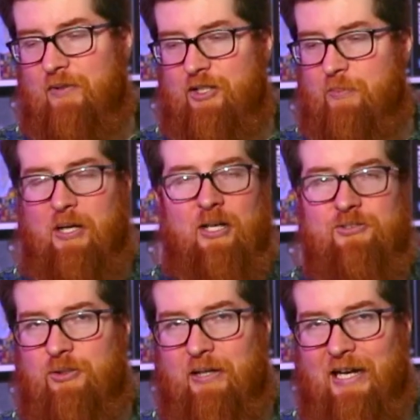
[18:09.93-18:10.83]
The
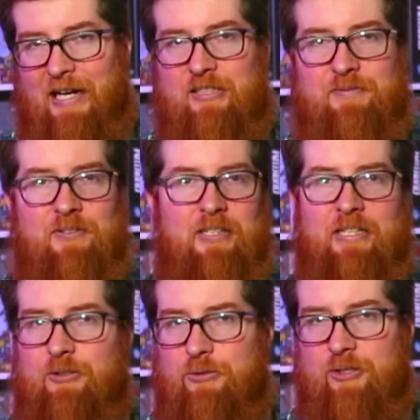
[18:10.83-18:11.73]
bosses all act differently
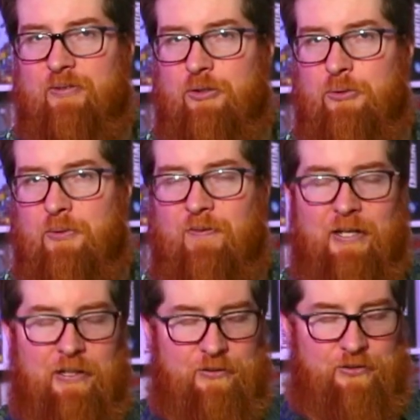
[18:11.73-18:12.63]
and do different cool
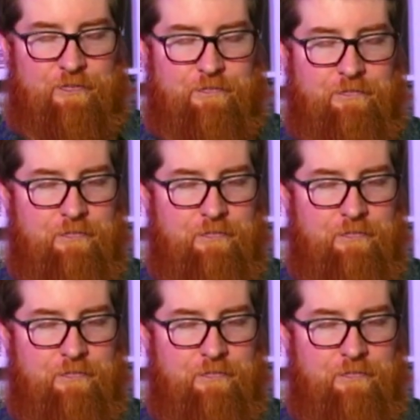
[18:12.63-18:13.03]
things.